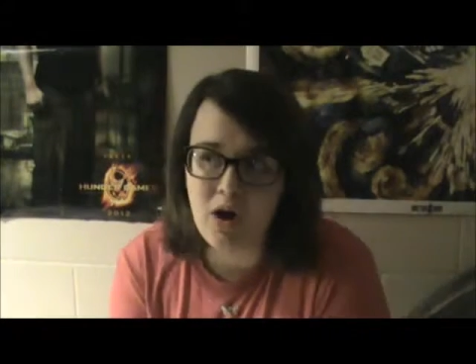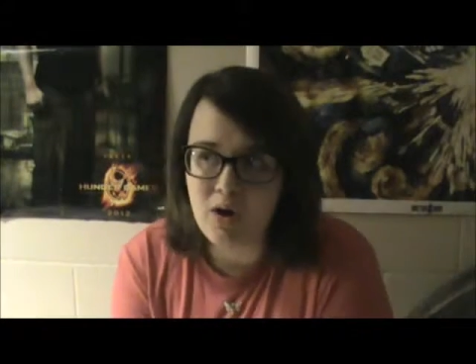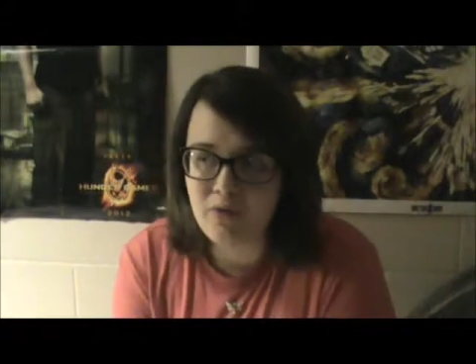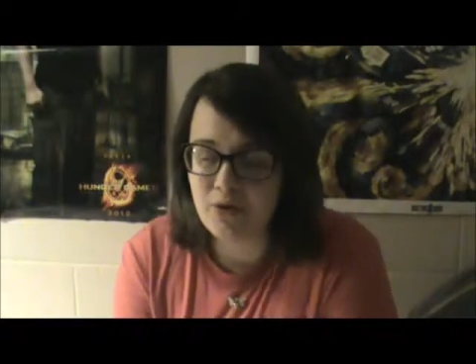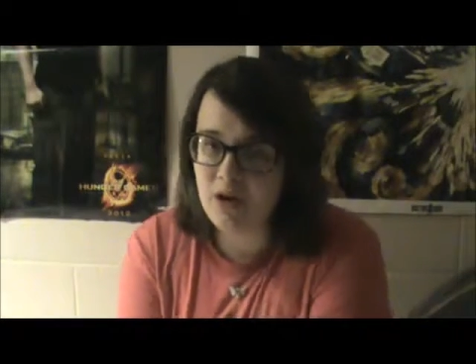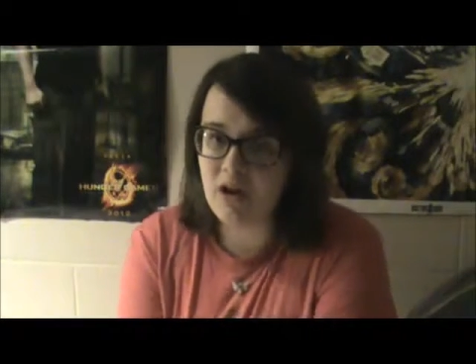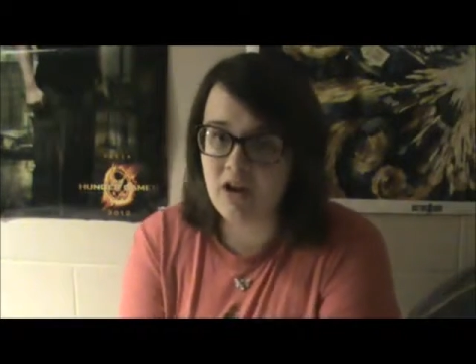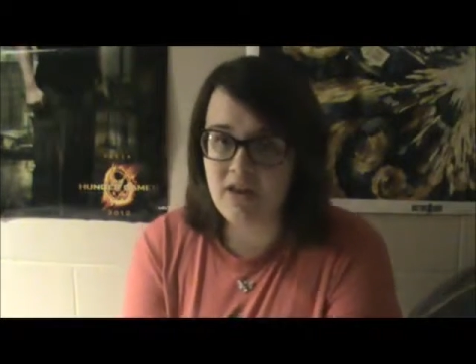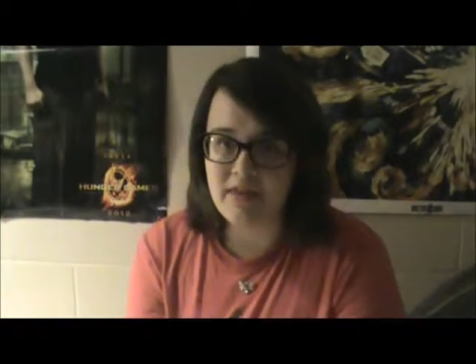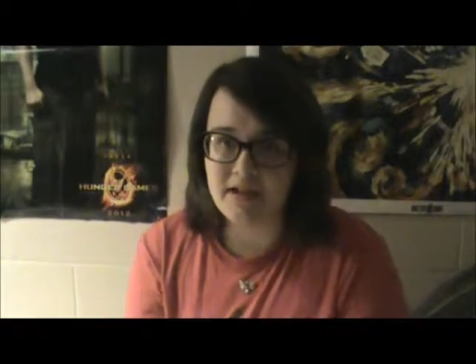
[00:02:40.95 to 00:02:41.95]

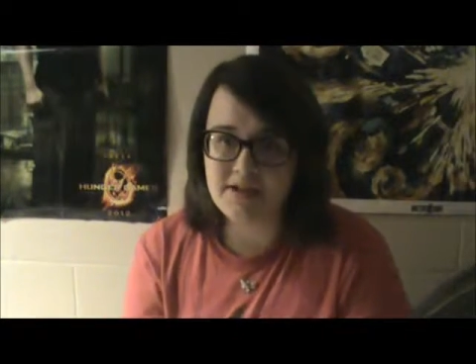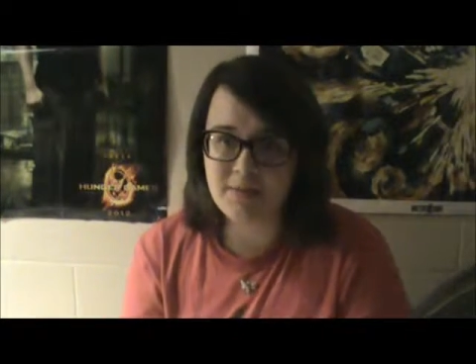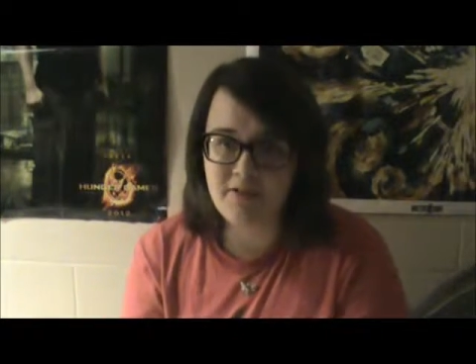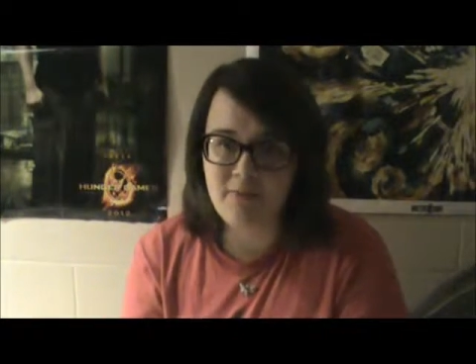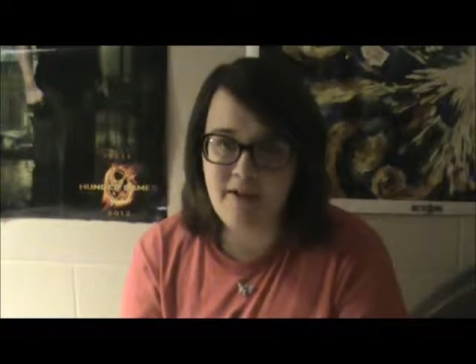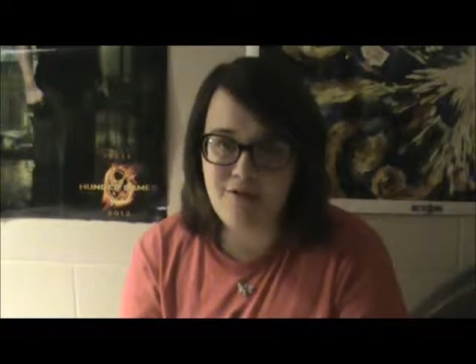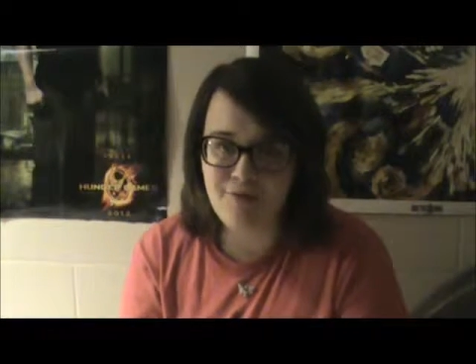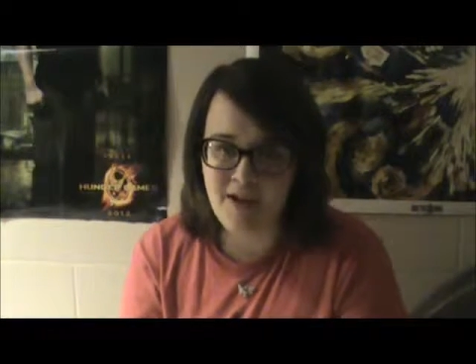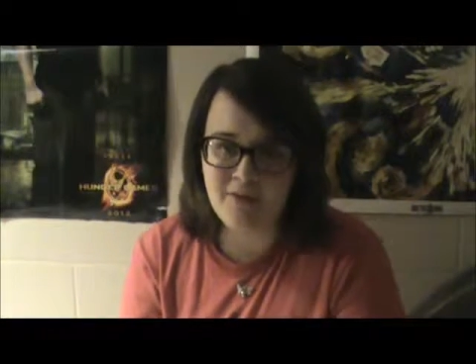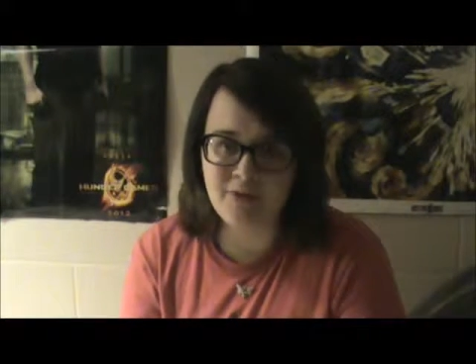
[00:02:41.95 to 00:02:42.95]
Overall, that is one of my
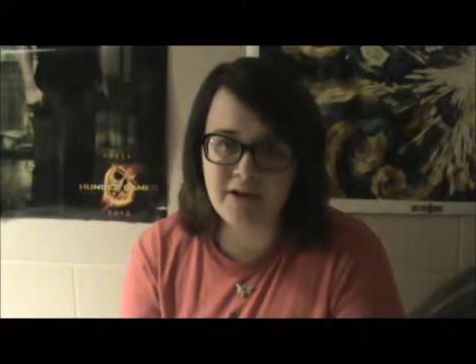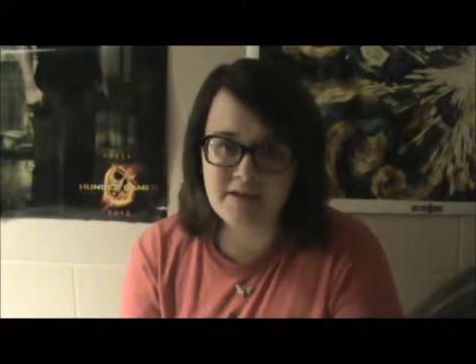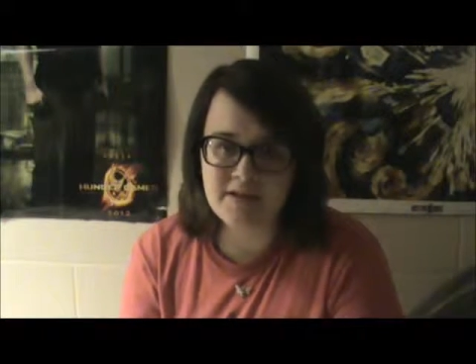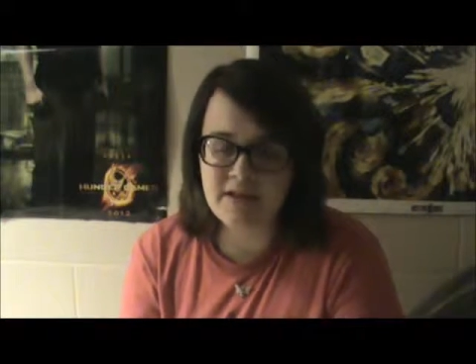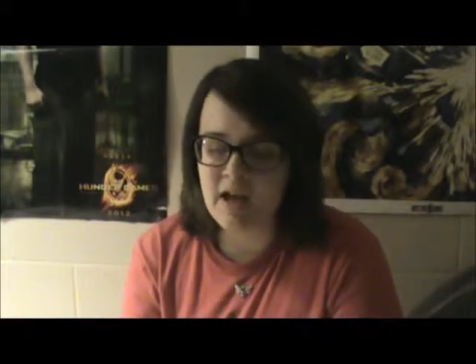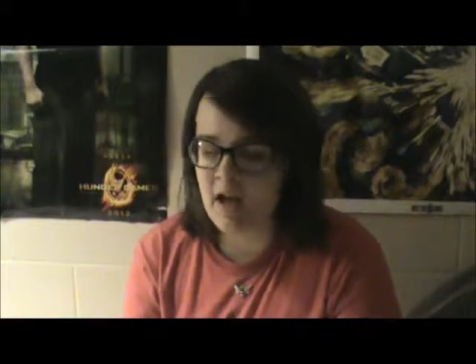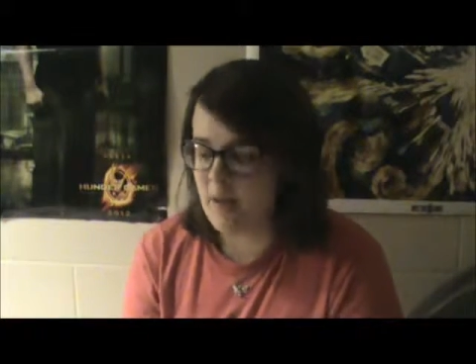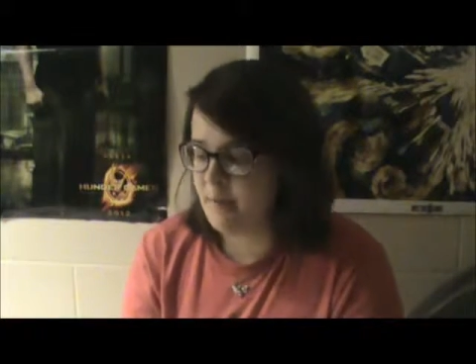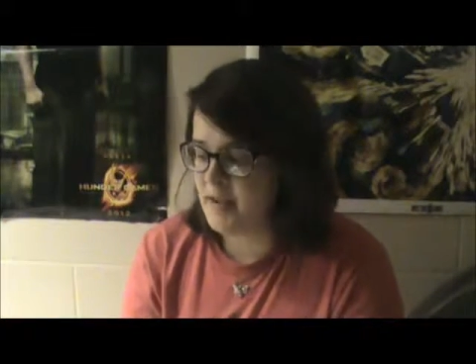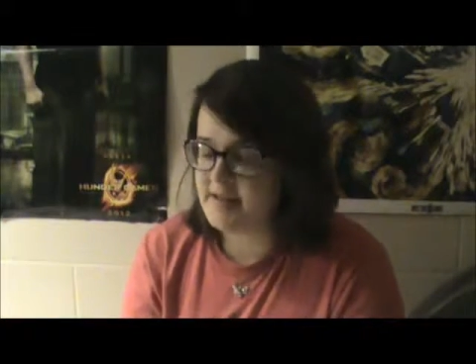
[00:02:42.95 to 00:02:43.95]
favorite
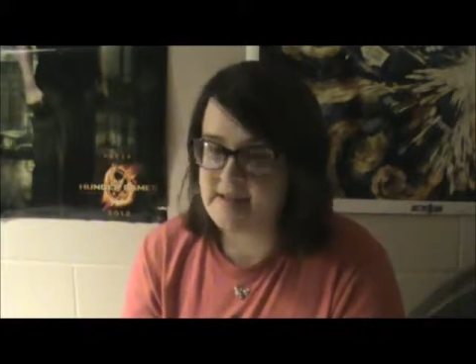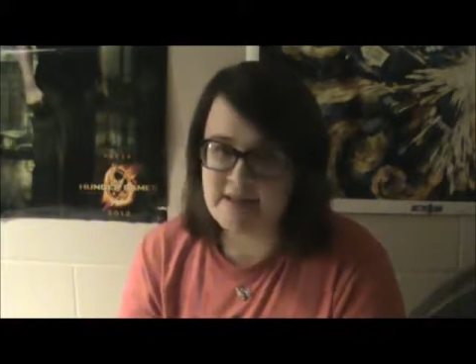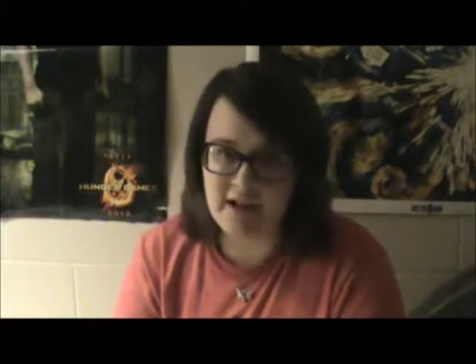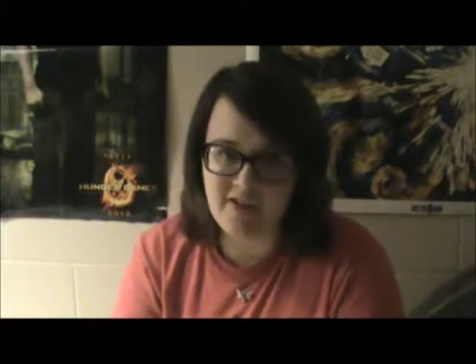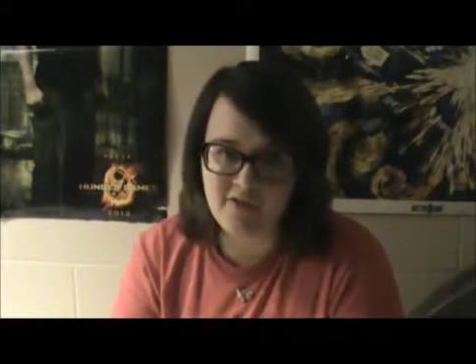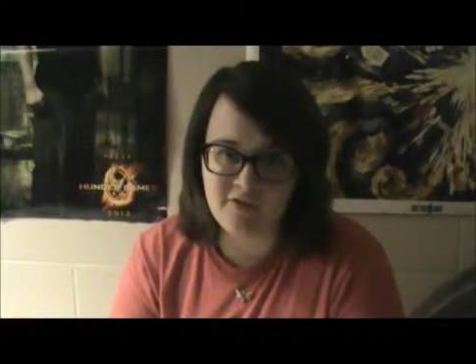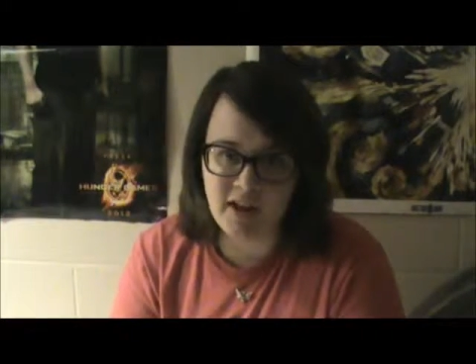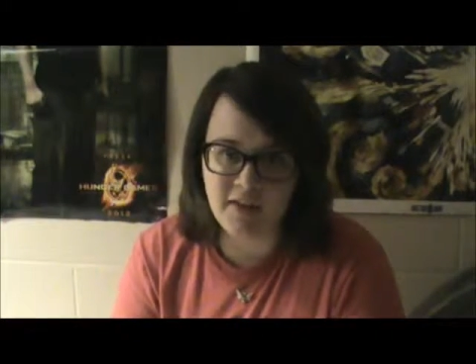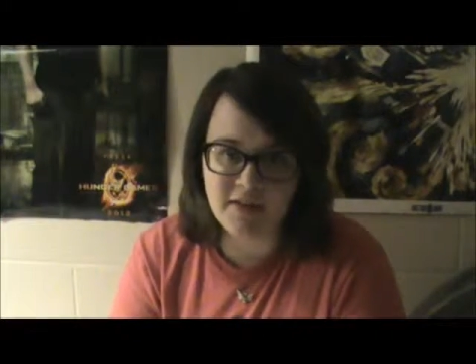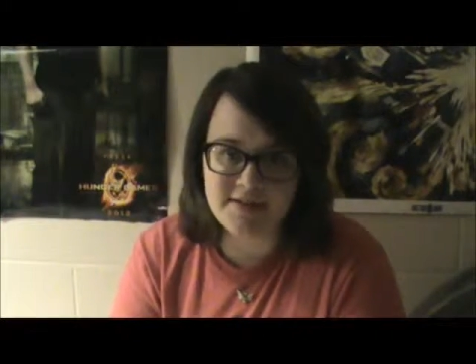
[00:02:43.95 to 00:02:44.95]
pieces that I've
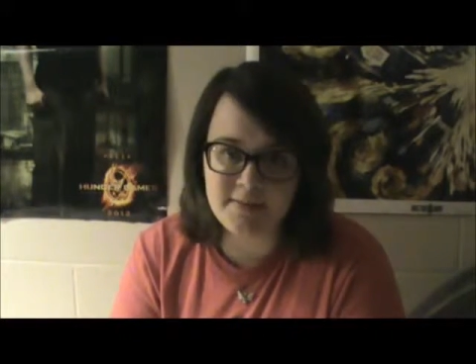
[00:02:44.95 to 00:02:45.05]
done this